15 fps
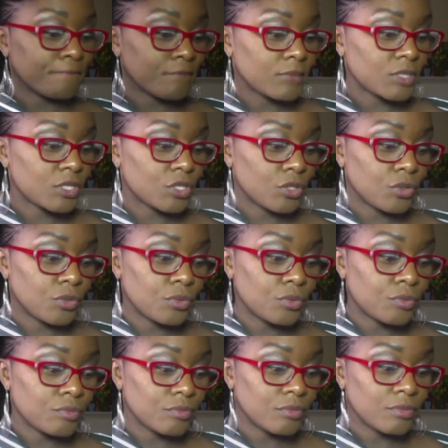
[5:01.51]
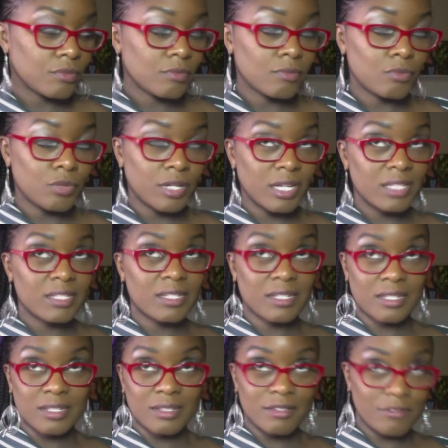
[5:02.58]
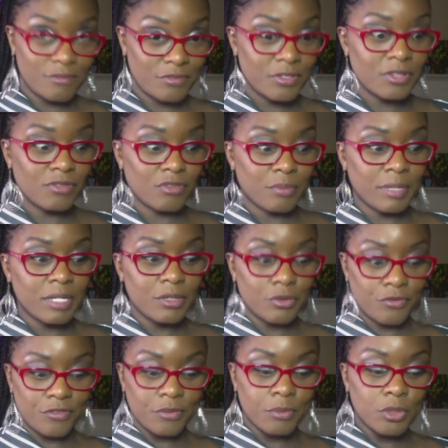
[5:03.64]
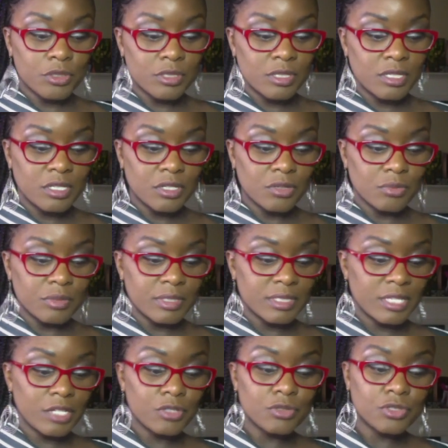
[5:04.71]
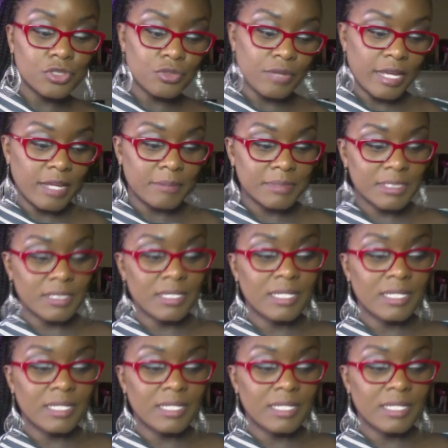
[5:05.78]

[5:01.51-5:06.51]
So what I did for the remainder, for most of the year, was I used 2 apps,